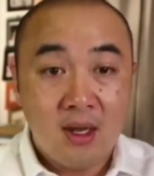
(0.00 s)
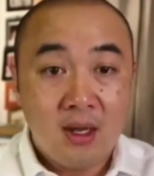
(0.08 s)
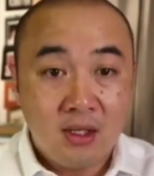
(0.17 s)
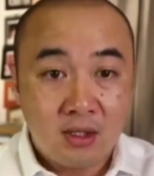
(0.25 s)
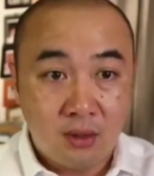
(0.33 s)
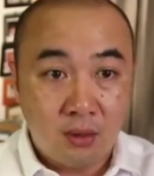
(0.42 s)

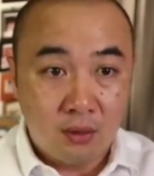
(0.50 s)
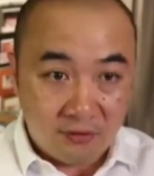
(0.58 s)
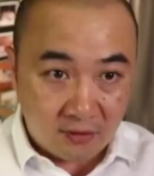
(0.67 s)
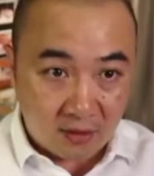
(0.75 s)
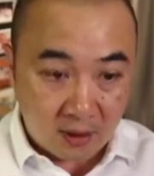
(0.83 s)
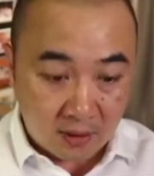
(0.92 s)
school
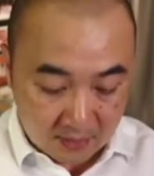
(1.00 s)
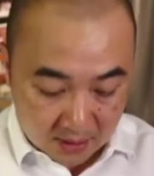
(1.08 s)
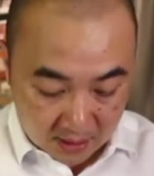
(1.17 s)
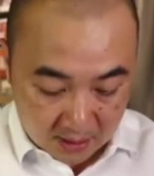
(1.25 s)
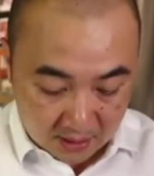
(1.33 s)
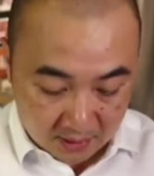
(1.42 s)
from
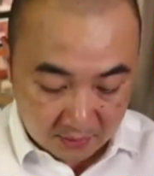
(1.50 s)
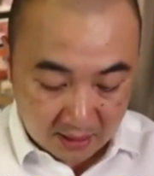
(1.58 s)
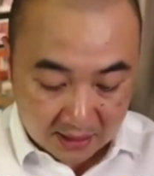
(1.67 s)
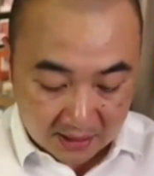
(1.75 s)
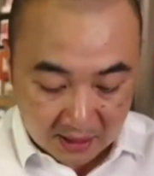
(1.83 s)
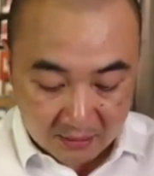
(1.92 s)
uh,
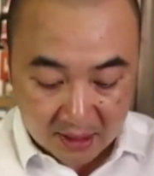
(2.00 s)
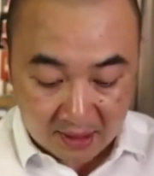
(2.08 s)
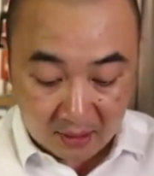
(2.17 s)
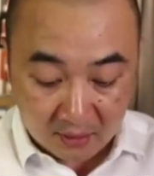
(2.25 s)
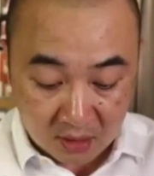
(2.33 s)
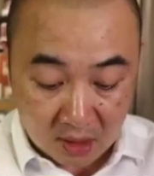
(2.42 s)

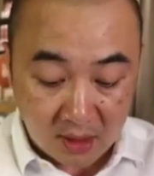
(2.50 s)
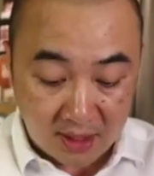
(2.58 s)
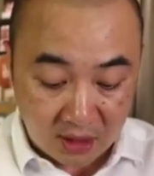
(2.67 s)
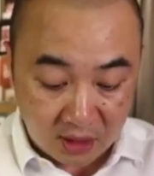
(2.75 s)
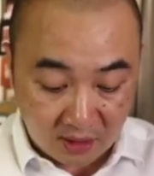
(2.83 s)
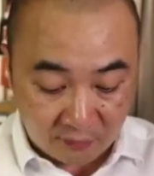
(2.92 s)
Laksamana
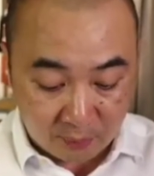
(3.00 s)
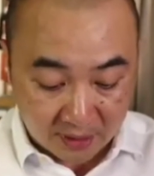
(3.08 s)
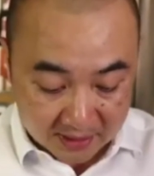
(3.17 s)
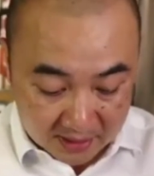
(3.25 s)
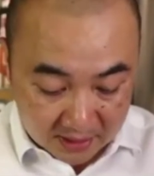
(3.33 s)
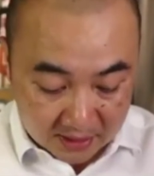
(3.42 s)
College of
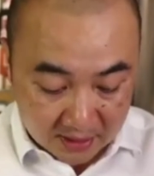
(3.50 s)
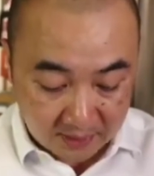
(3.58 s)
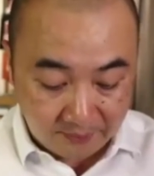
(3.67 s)
Business.